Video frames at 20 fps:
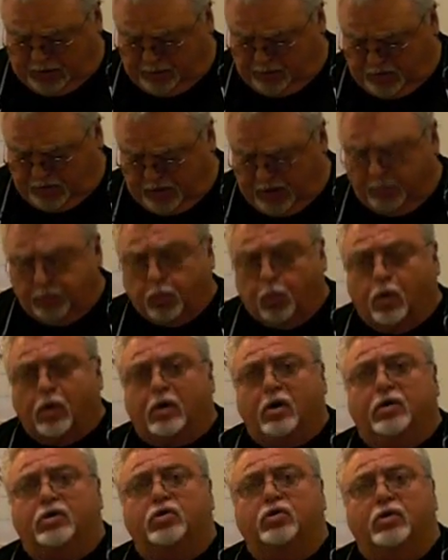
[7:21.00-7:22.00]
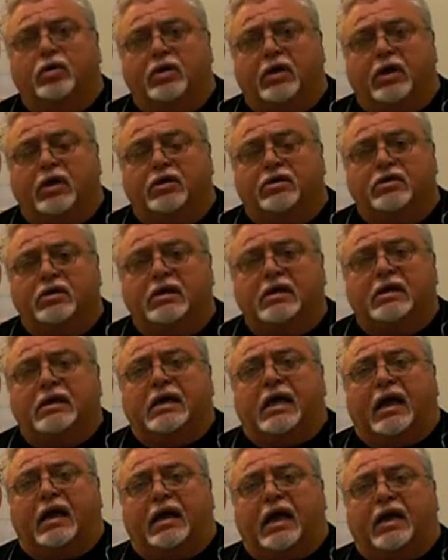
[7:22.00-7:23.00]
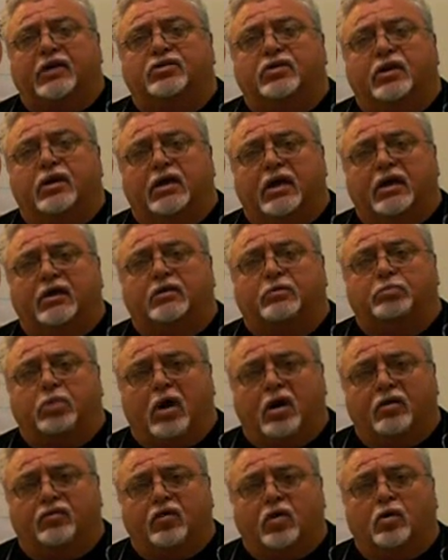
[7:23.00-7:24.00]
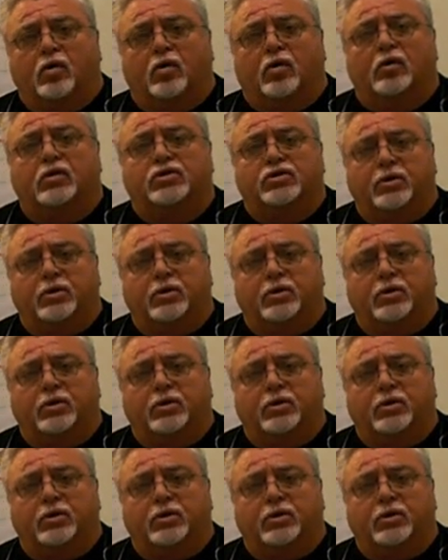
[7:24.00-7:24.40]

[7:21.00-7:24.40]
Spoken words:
kind of skip 1 or 2 of these and actually get parvo or